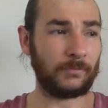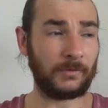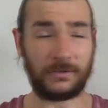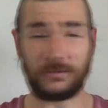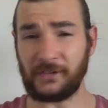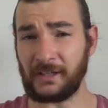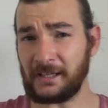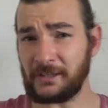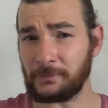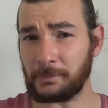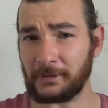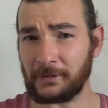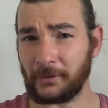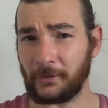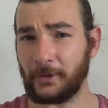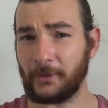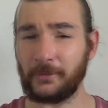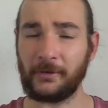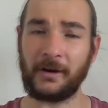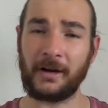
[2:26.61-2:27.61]
the scenes with
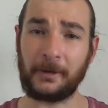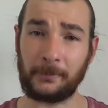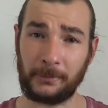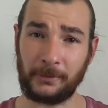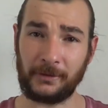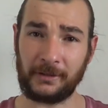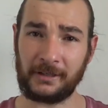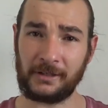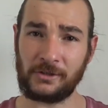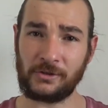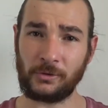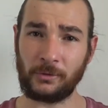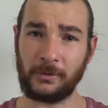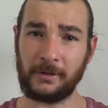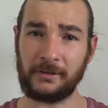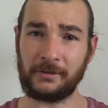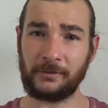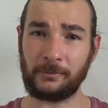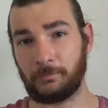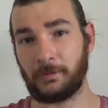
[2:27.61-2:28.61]
her that i really
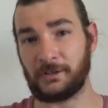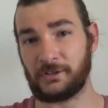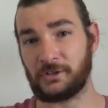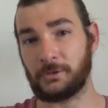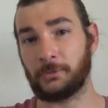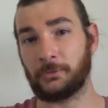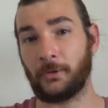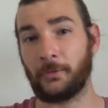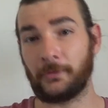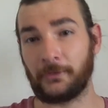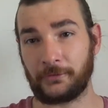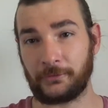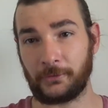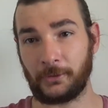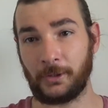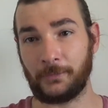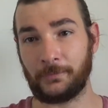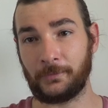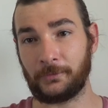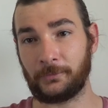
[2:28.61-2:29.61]
enjoyed is when she was on the
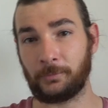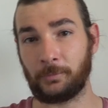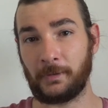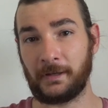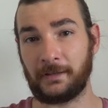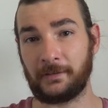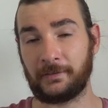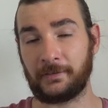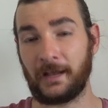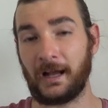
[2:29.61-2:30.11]
surface with